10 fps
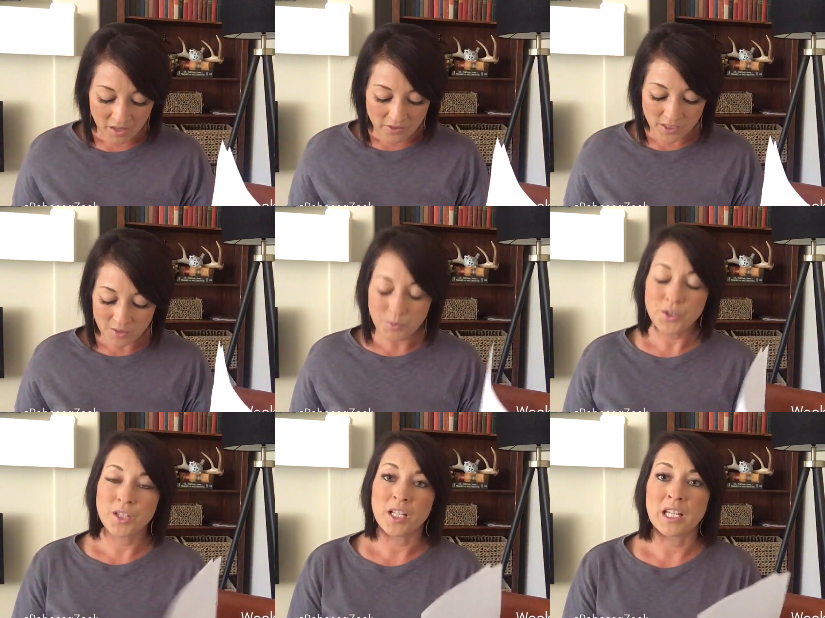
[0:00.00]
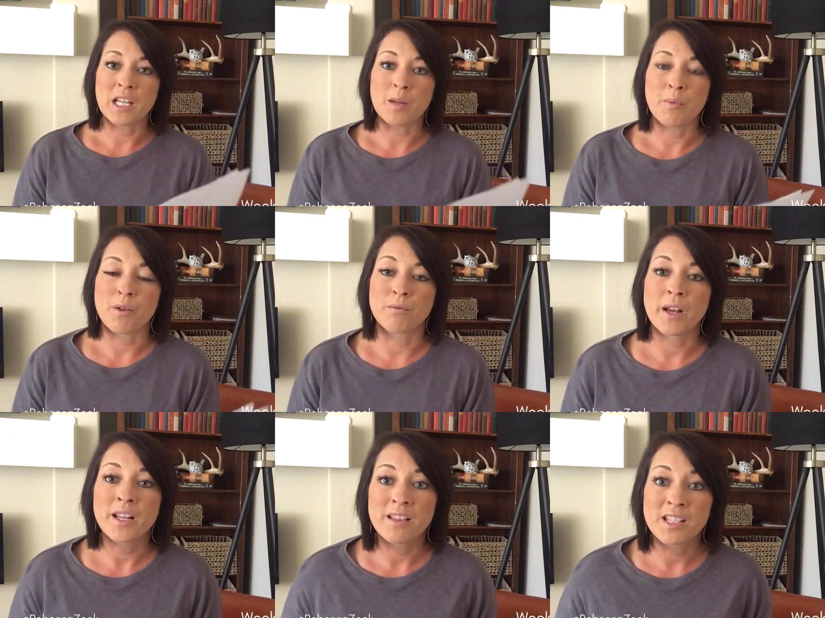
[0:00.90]
This is where you're going to keep a
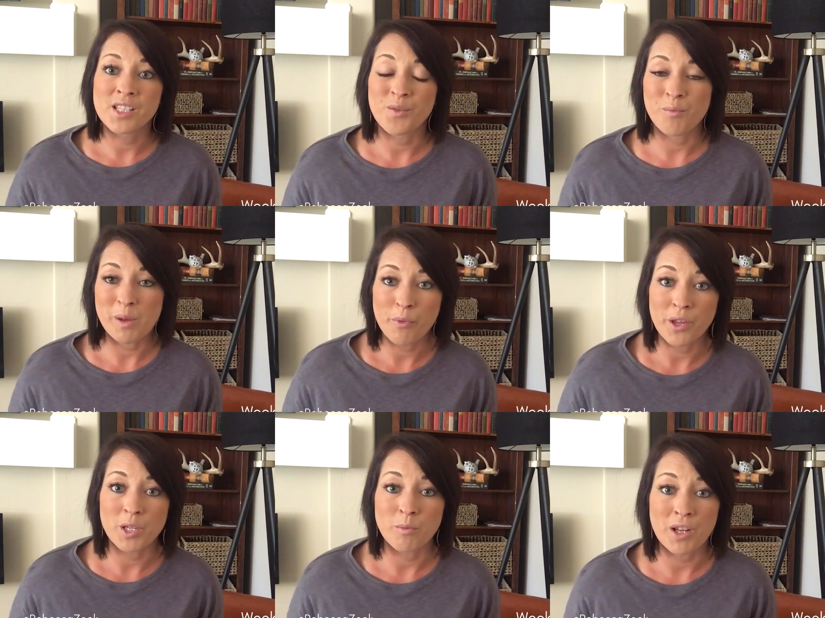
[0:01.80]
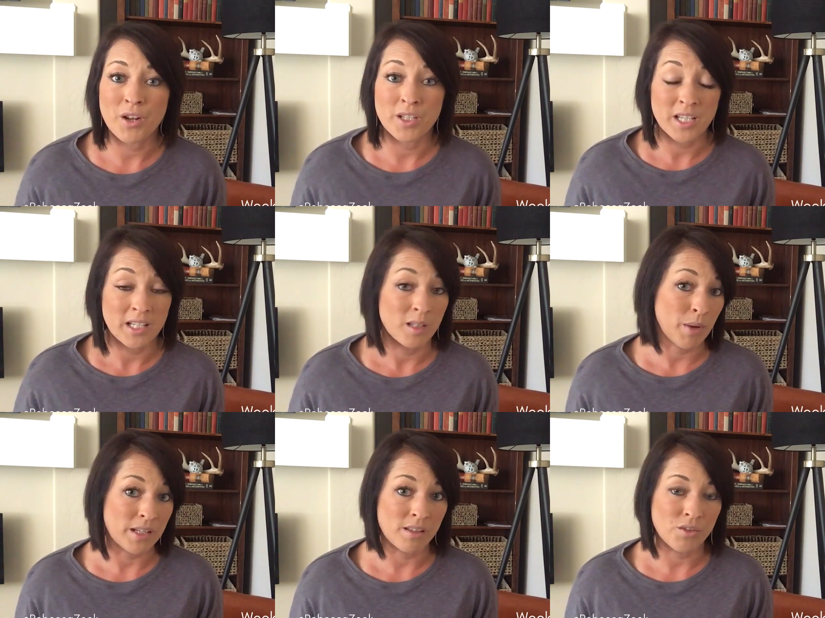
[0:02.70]
running list of people that you meet on a daily
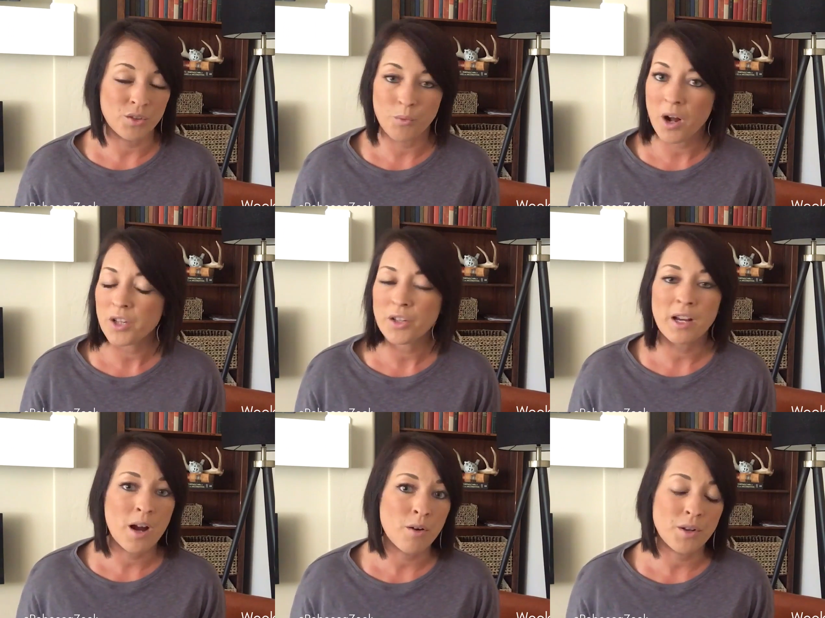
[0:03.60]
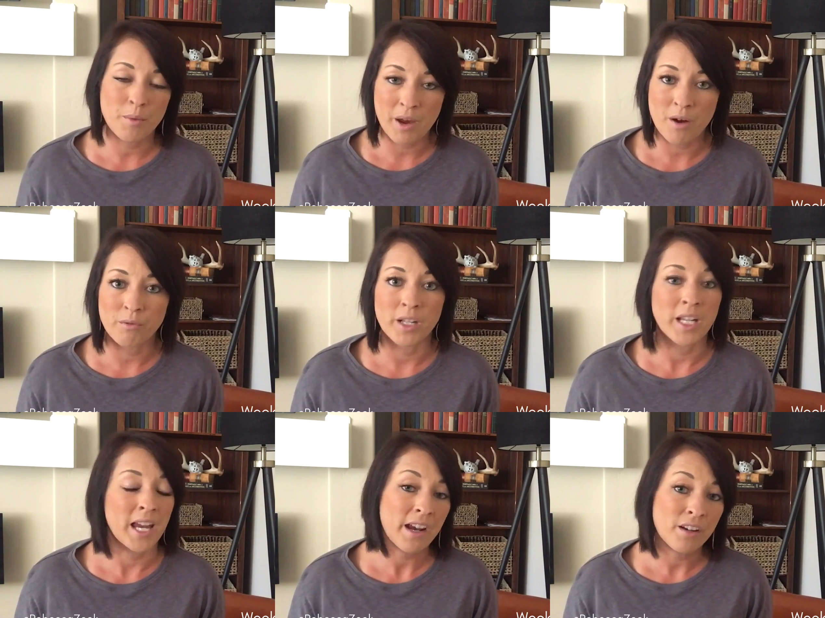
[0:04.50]
basis. So while you're out and about
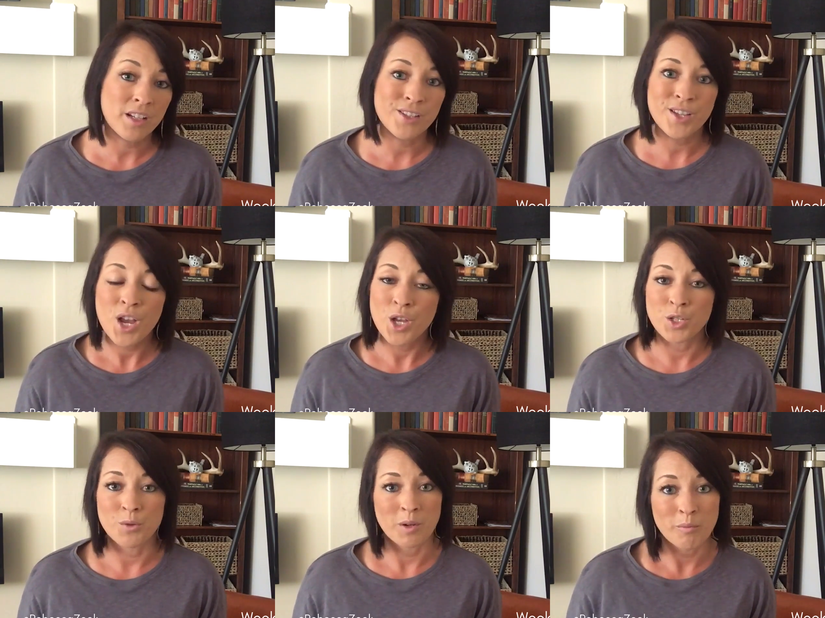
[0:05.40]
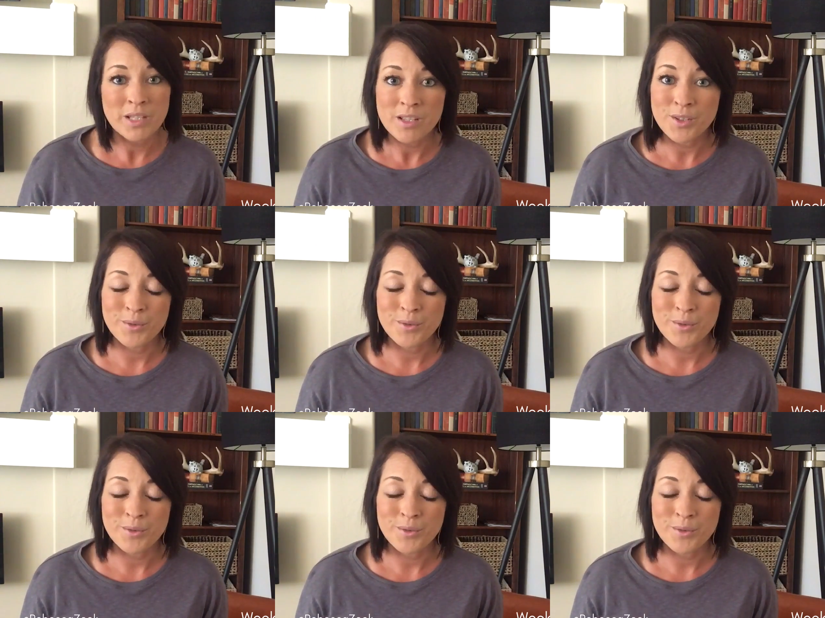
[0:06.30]
running errands, doing business